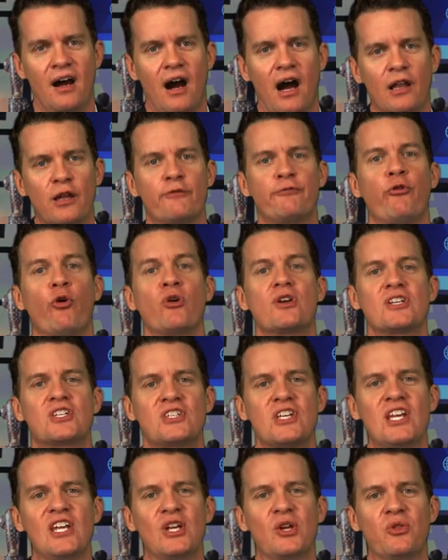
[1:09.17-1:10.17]
I look forward to
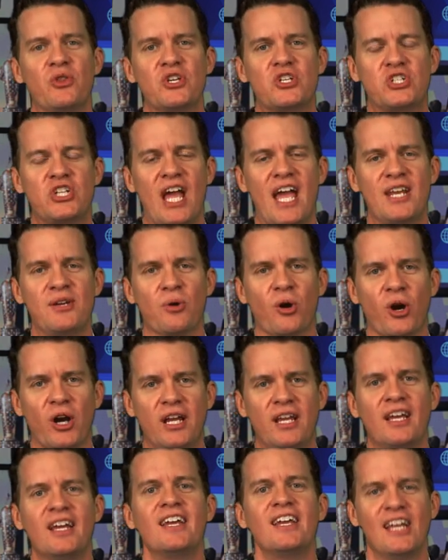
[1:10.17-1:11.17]
seeing you this
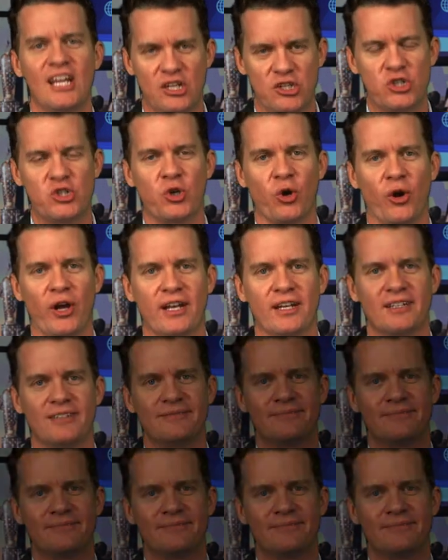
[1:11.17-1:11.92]
January in Detroit.